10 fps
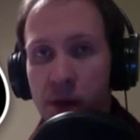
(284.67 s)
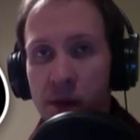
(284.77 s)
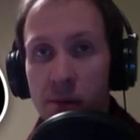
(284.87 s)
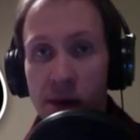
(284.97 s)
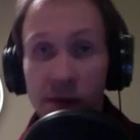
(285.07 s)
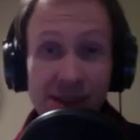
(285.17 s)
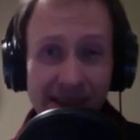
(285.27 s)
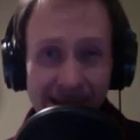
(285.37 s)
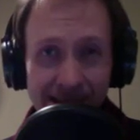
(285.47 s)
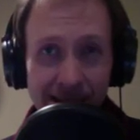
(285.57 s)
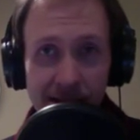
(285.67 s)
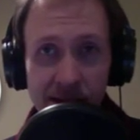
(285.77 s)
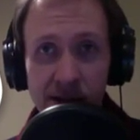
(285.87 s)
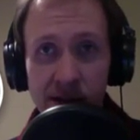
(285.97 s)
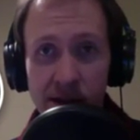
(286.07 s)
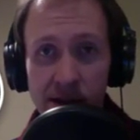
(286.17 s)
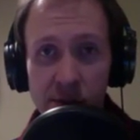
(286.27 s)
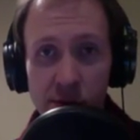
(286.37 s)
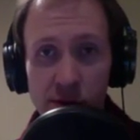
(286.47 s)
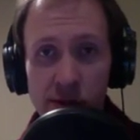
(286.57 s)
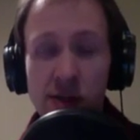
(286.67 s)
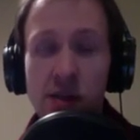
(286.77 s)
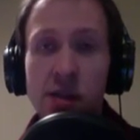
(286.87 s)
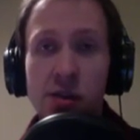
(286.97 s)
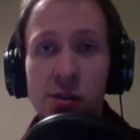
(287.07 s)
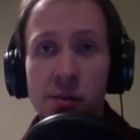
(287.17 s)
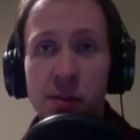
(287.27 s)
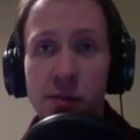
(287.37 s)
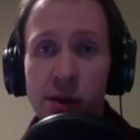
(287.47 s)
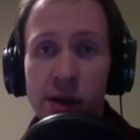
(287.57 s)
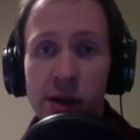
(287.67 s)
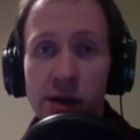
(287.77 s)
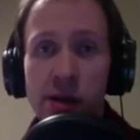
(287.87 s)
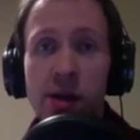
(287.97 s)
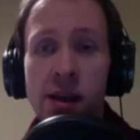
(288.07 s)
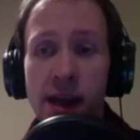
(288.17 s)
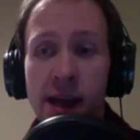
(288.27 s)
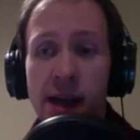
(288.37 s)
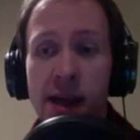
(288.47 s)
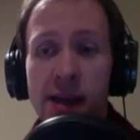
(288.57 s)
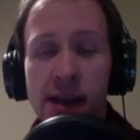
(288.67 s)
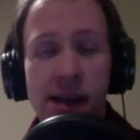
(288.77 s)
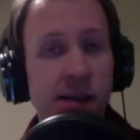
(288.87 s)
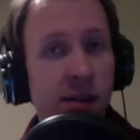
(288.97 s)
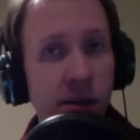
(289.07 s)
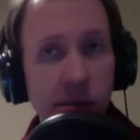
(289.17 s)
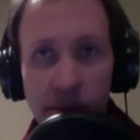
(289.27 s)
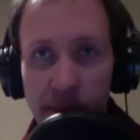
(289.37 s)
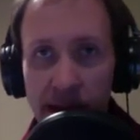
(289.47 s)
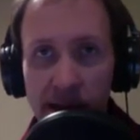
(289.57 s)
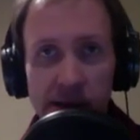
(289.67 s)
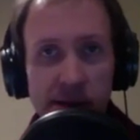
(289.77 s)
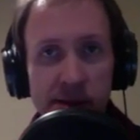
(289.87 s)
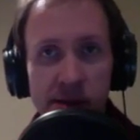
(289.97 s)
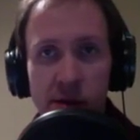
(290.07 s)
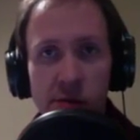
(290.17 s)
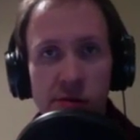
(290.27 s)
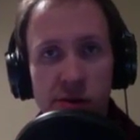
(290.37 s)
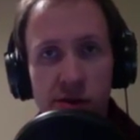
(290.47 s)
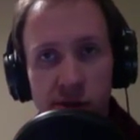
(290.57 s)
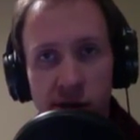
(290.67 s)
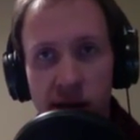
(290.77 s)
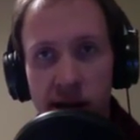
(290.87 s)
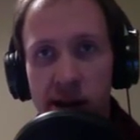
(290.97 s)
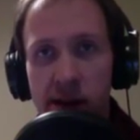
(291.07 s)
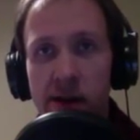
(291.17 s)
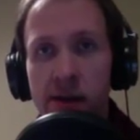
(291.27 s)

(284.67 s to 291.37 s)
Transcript: But if you stick to these rules, you should be pretty good. And again, it's all about balance. So just try and